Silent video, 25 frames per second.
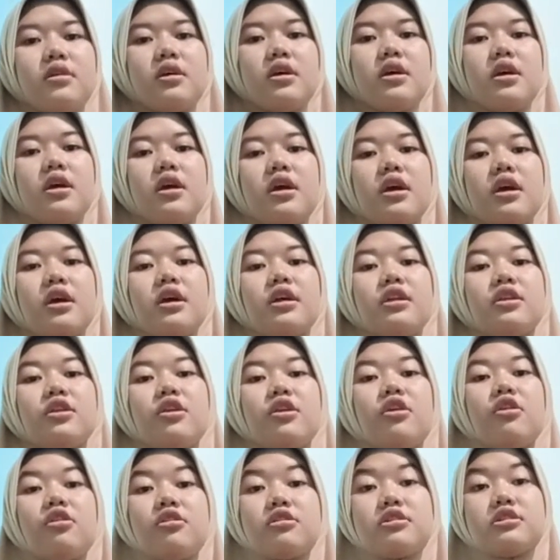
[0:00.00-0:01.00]
and
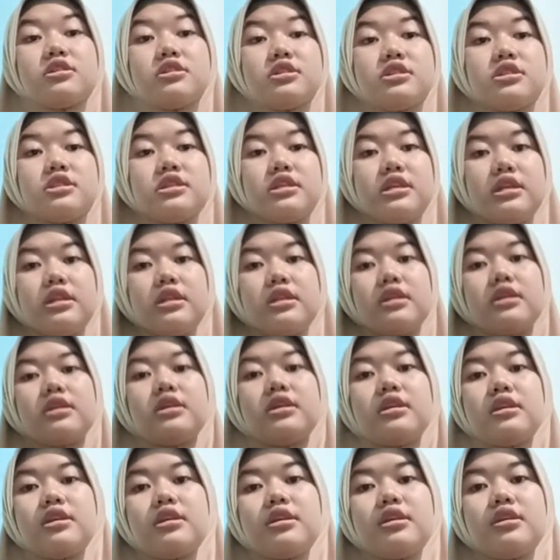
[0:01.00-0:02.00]

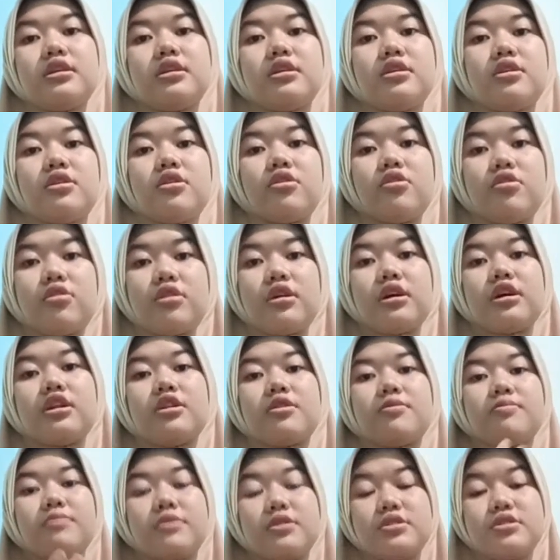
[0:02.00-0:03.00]
occasionally
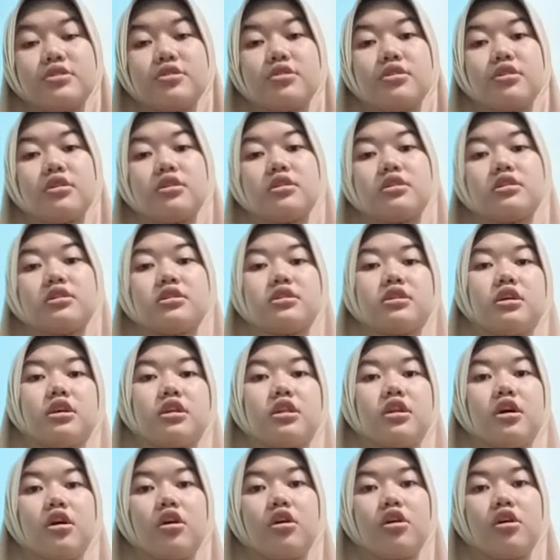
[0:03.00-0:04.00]
organic material
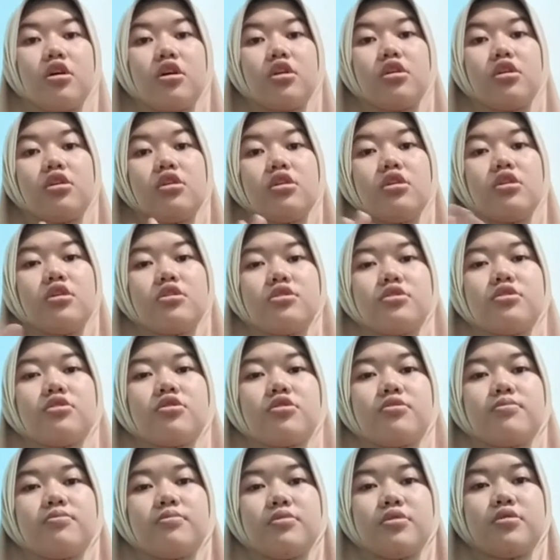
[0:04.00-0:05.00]
that are
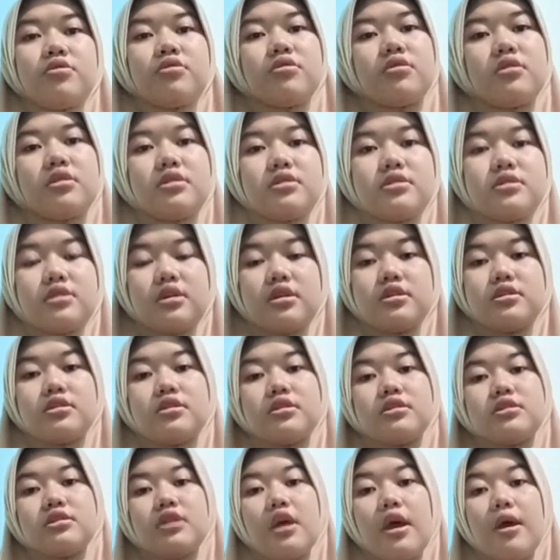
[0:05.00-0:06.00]
not minerals such
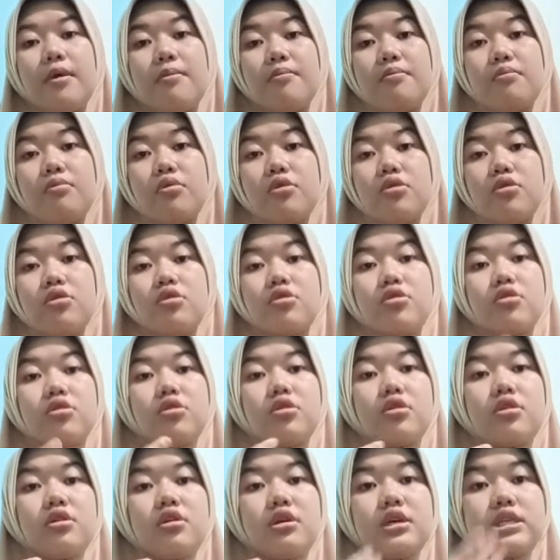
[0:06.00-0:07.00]
as amber,
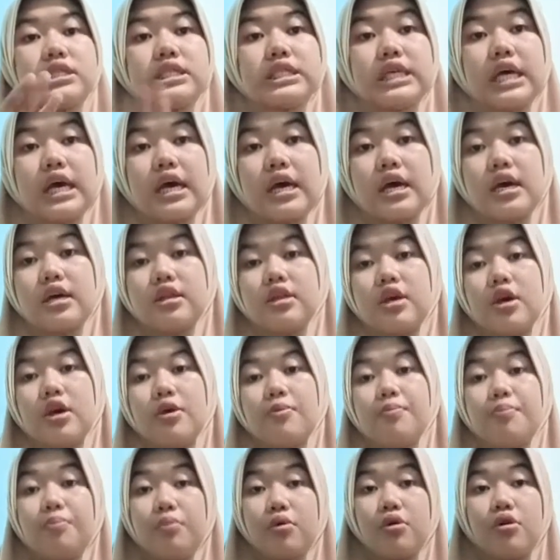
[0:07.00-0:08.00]
jade,
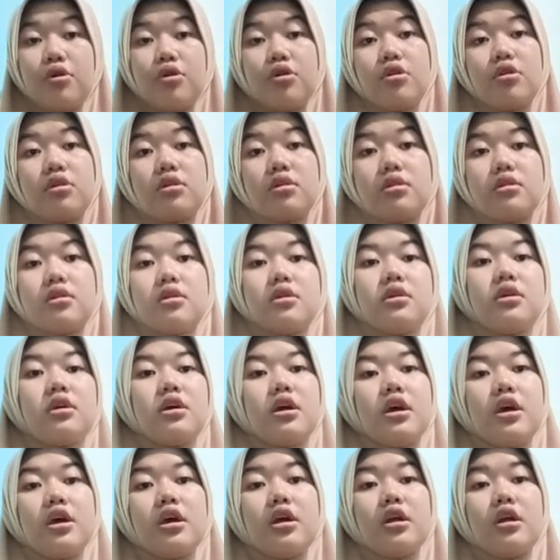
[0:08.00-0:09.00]
and pearl
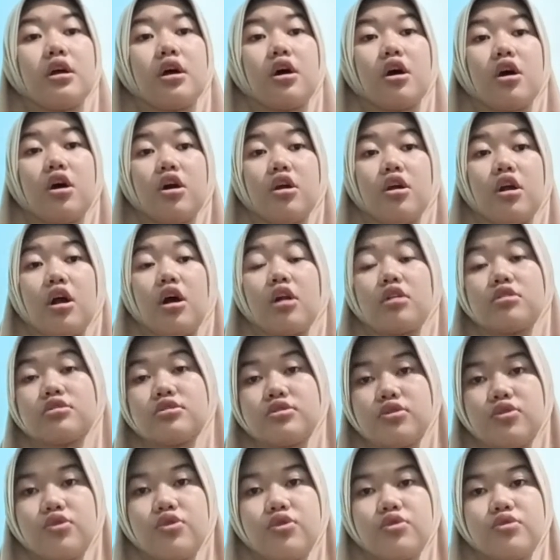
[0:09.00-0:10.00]
are
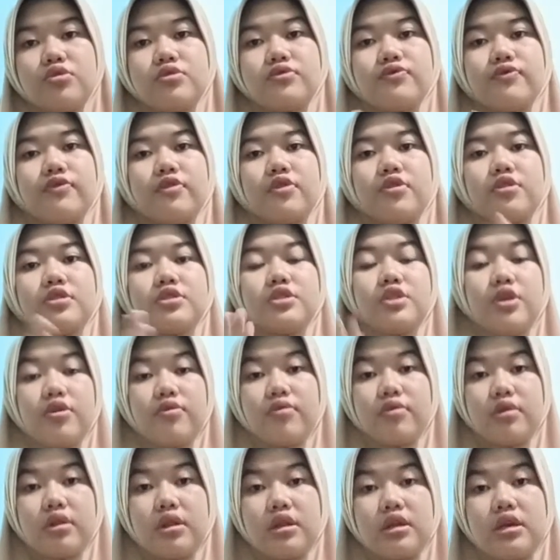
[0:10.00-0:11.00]
also used for
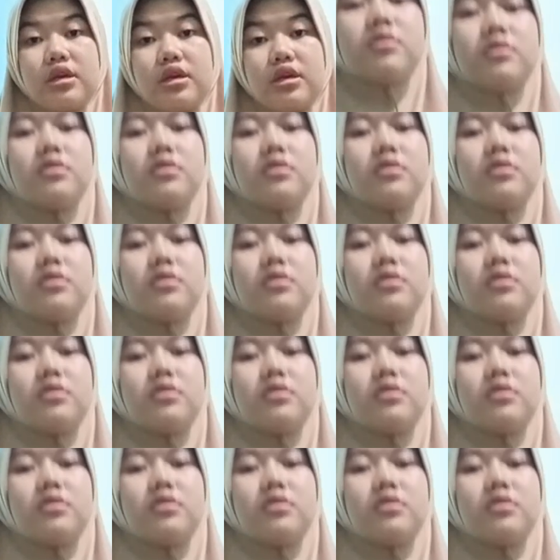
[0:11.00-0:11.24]
jewelry